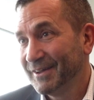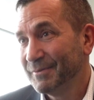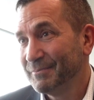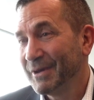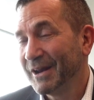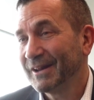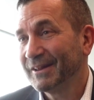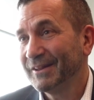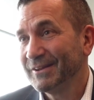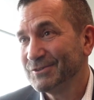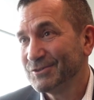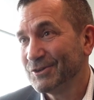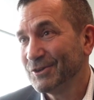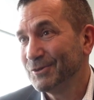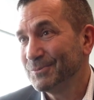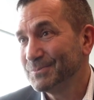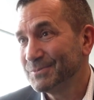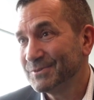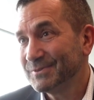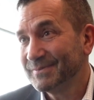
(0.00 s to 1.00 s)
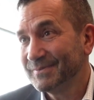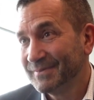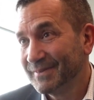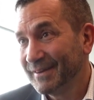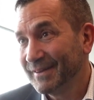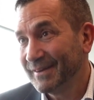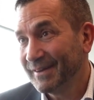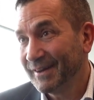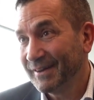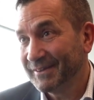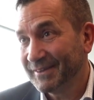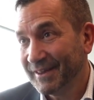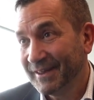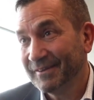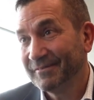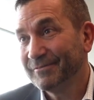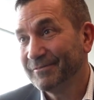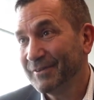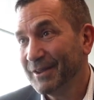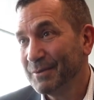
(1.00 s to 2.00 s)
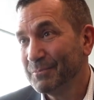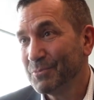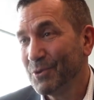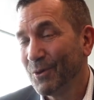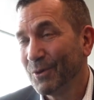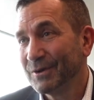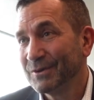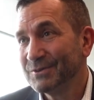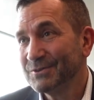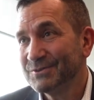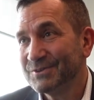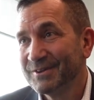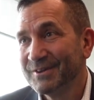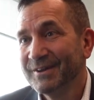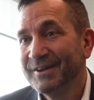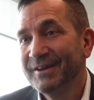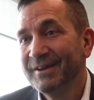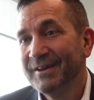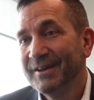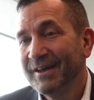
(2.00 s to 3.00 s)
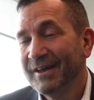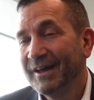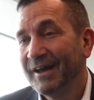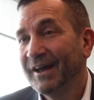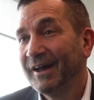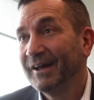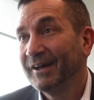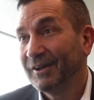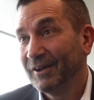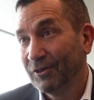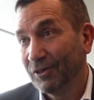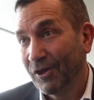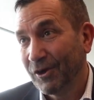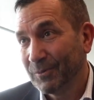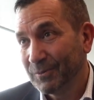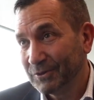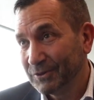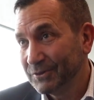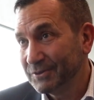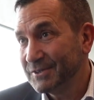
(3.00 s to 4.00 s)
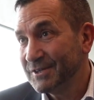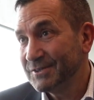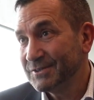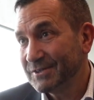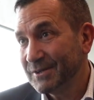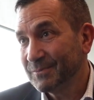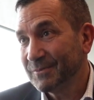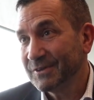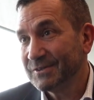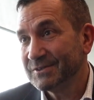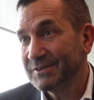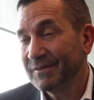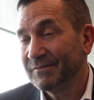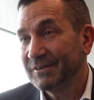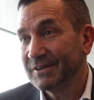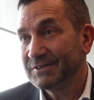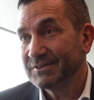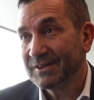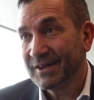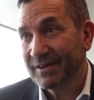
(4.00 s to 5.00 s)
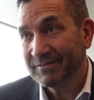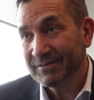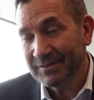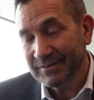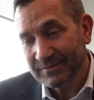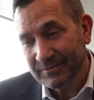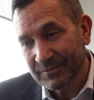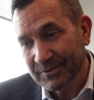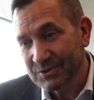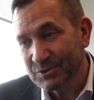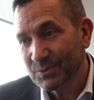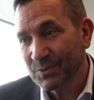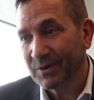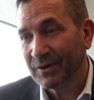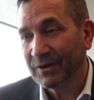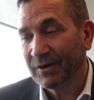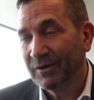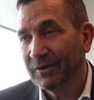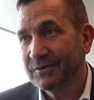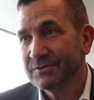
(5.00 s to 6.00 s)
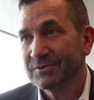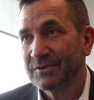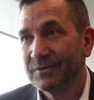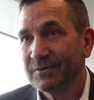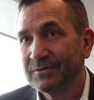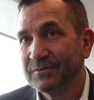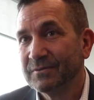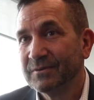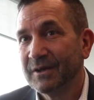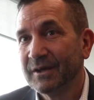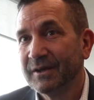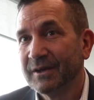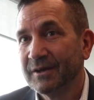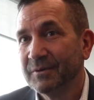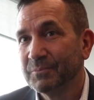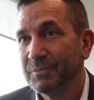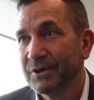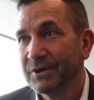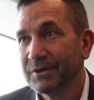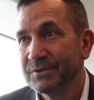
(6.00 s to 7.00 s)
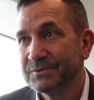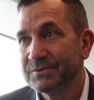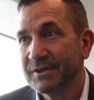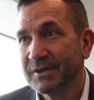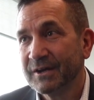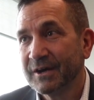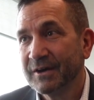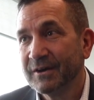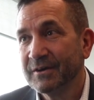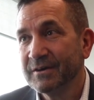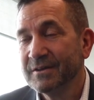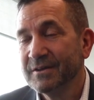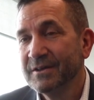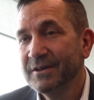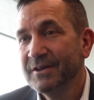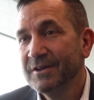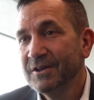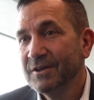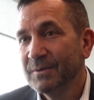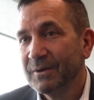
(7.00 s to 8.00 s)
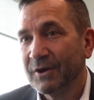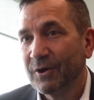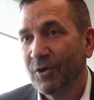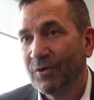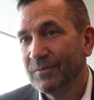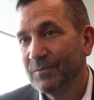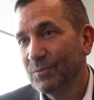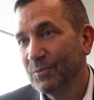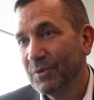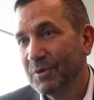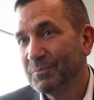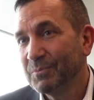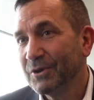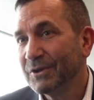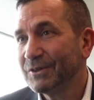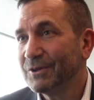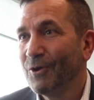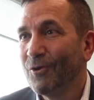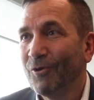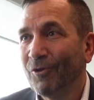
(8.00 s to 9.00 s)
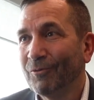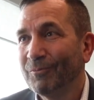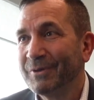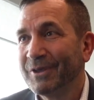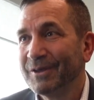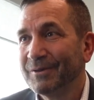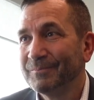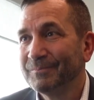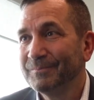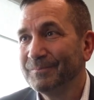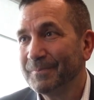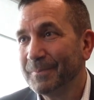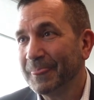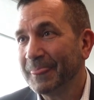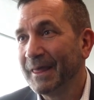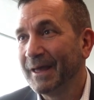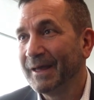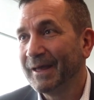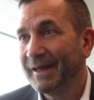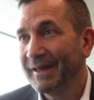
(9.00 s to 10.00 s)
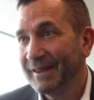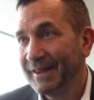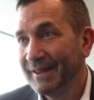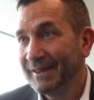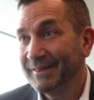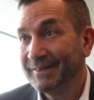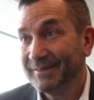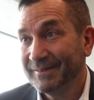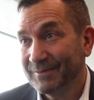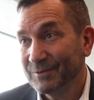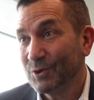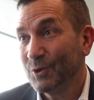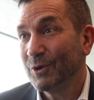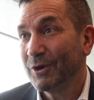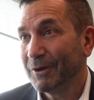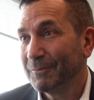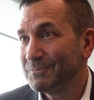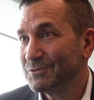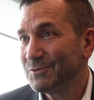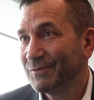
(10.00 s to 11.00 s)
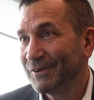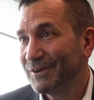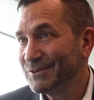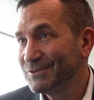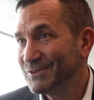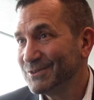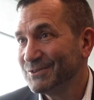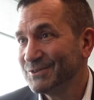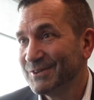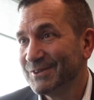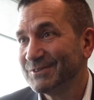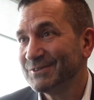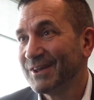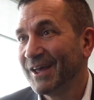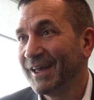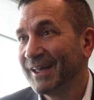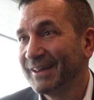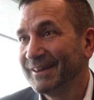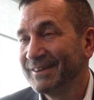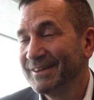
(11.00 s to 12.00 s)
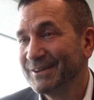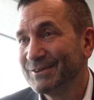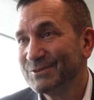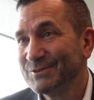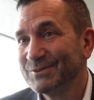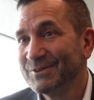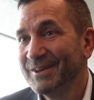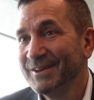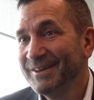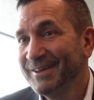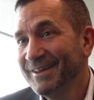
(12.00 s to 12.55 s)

medical isotopes that have importance, along with lutetium-177, which we're also producing here. But we put the holmium in Querum Spheres has designed this